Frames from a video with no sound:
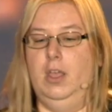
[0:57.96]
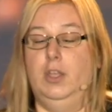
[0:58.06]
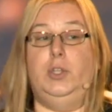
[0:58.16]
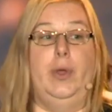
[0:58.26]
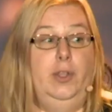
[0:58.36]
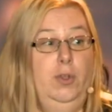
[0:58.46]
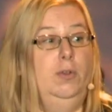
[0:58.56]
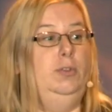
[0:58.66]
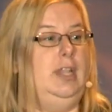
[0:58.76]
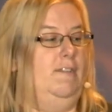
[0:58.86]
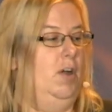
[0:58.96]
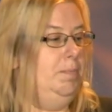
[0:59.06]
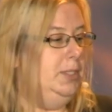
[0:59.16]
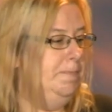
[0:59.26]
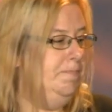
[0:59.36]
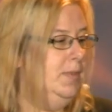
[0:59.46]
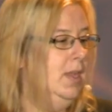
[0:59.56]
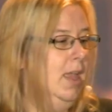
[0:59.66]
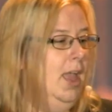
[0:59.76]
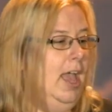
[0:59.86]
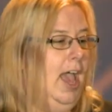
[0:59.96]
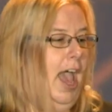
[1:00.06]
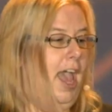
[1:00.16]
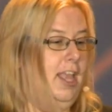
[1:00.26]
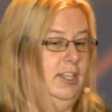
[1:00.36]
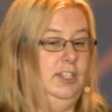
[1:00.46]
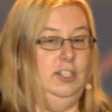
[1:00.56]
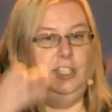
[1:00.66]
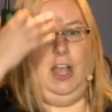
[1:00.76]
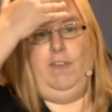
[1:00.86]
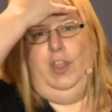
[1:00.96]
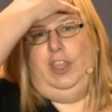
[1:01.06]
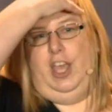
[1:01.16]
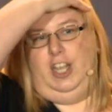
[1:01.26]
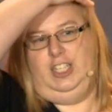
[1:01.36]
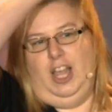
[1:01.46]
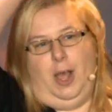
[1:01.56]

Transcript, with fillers: So I Googled DevOps and discovered that.